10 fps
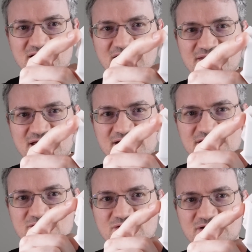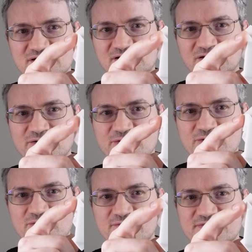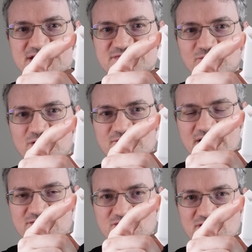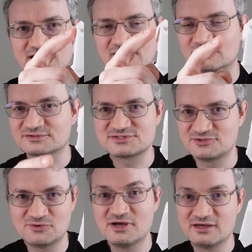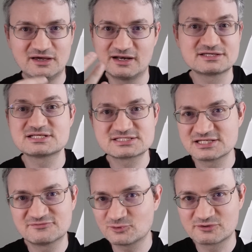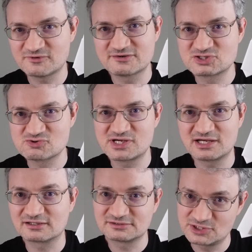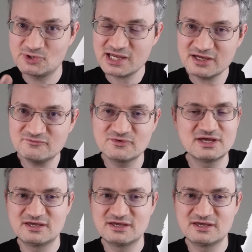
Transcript: and then you can glue this 45 degree angle to an existing 45 degree angle you have,